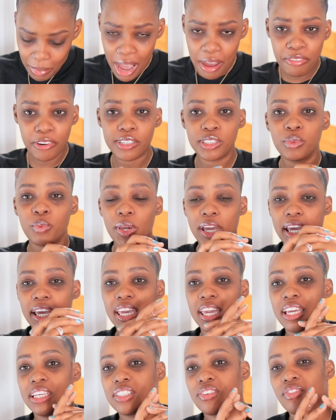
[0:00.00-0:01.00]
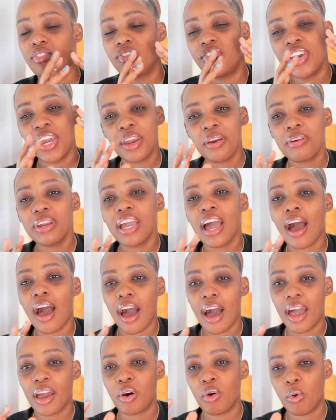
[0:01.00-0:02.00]
MyFirstWig is very
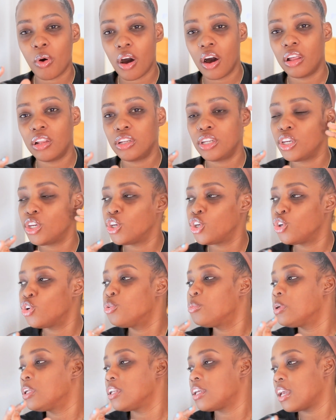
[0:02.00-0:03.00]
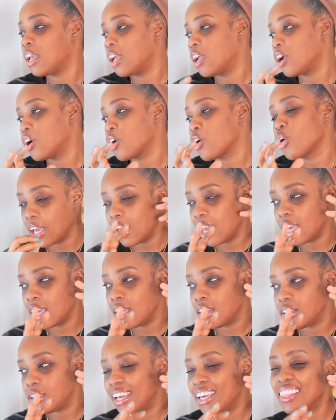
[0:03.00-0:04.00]
high quality human hair,
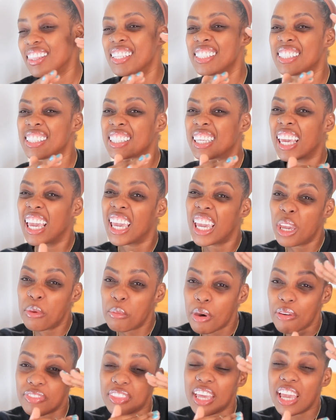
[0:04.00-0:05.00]
and in the scheme of